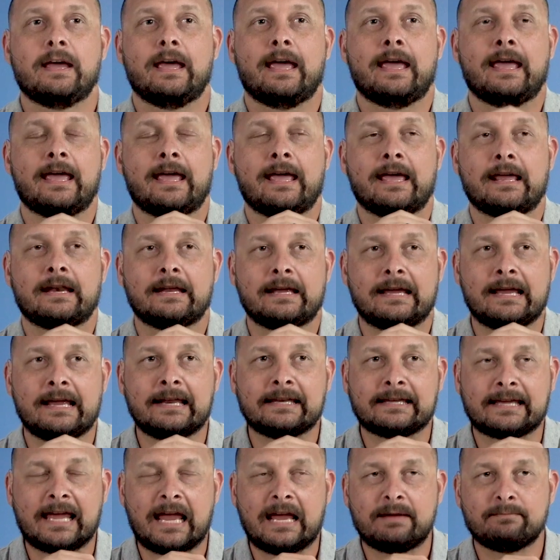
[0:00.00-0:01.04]
And
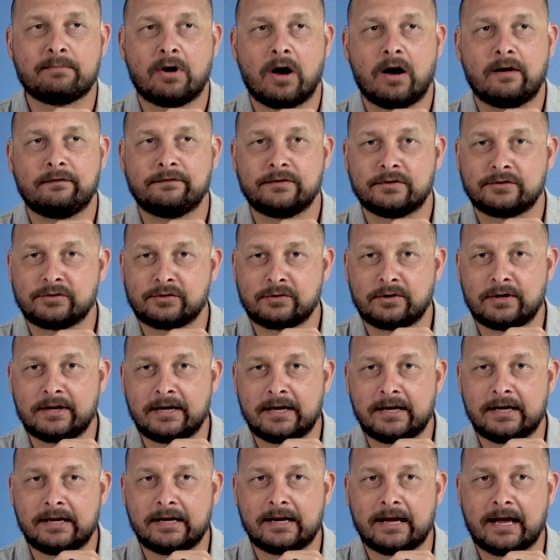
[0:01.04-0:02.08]
it came off the
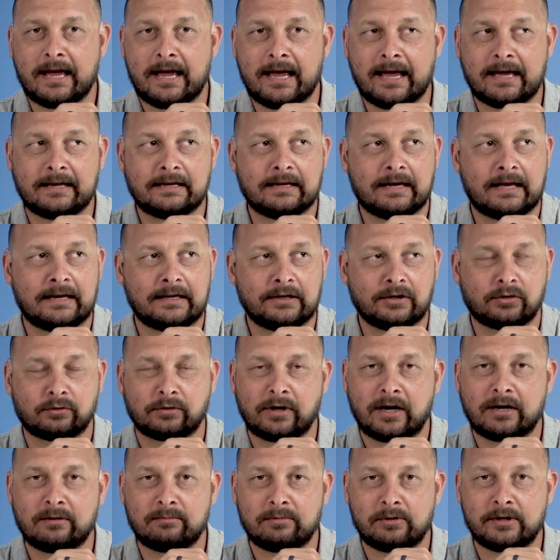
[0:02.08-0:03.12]
tree at an
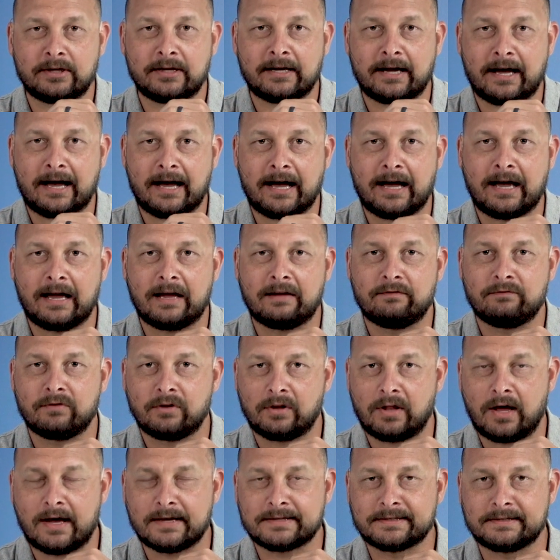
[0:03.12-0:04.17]
incredibly high
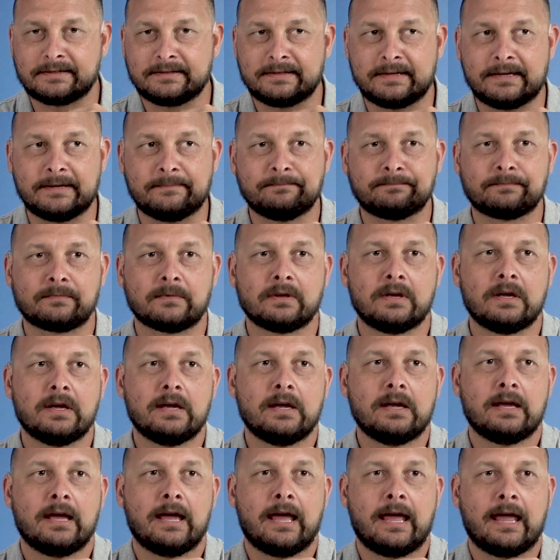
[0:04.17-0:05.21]
velocity,
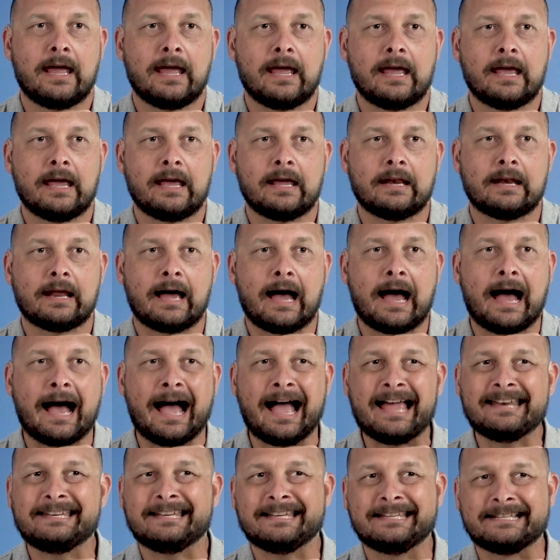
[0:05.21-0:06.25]
and
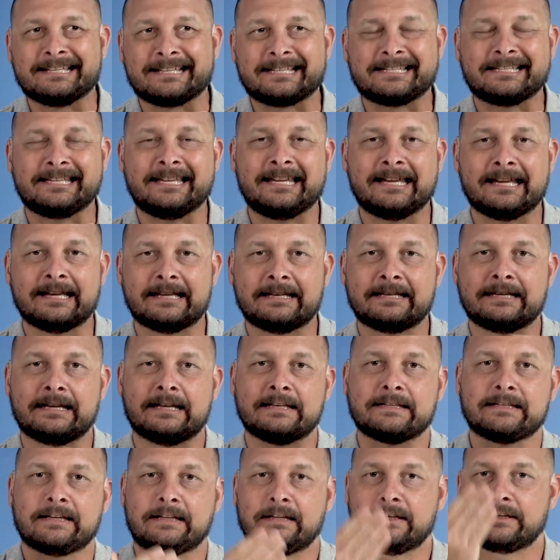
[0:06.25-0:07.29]
I didn't see it
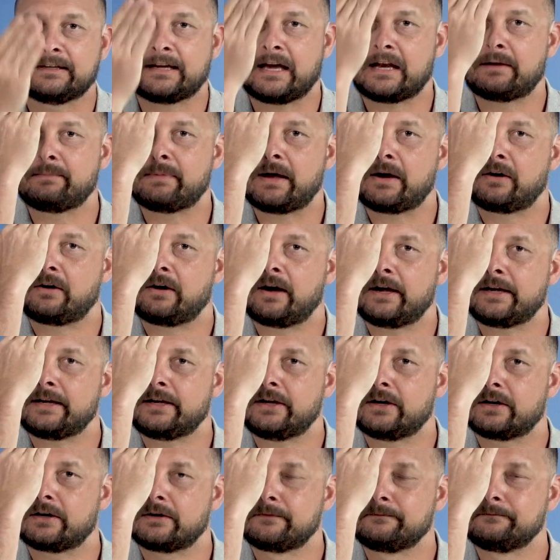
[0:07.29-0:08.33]
until it got about right
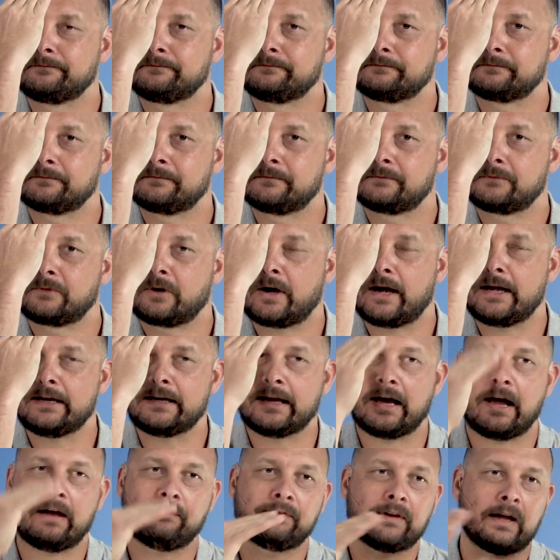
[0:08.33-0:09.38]
here. Right
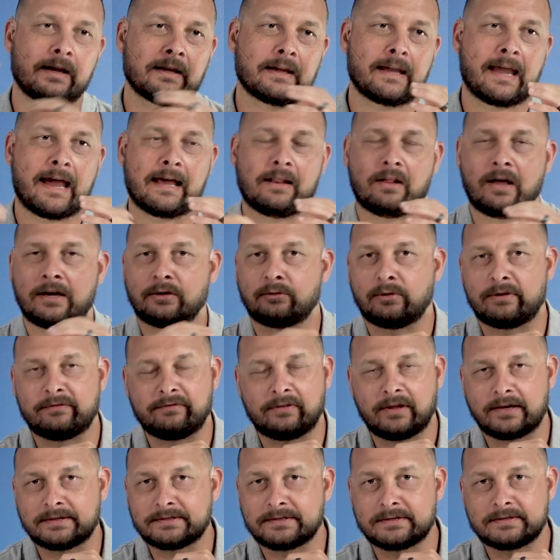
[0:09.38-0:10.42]
now, I've got cat-like
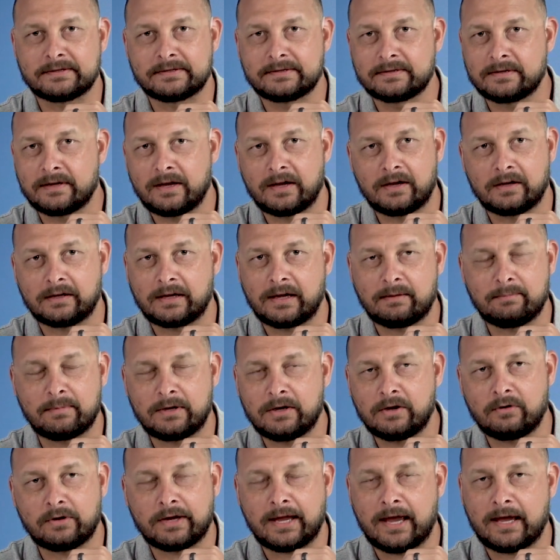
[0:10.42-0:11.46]
reflexes, okay,
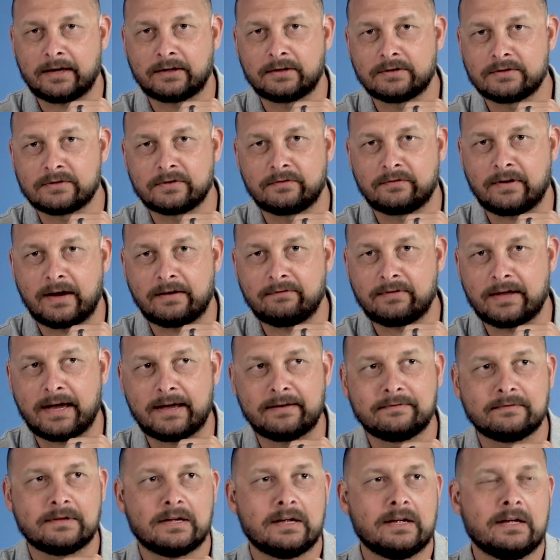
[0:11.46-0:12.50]
but no cat could survive
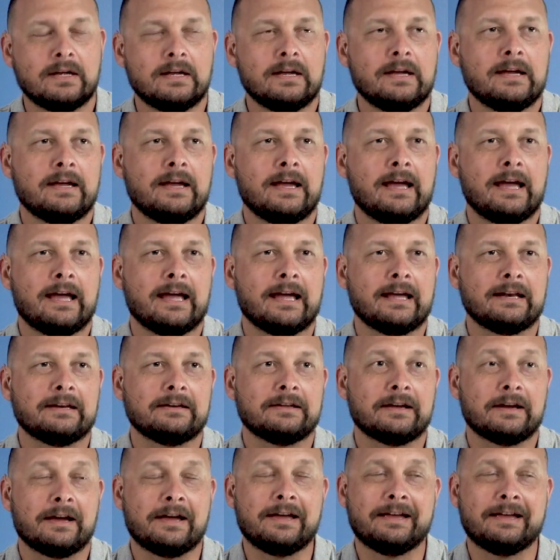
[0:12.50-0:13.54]
that. And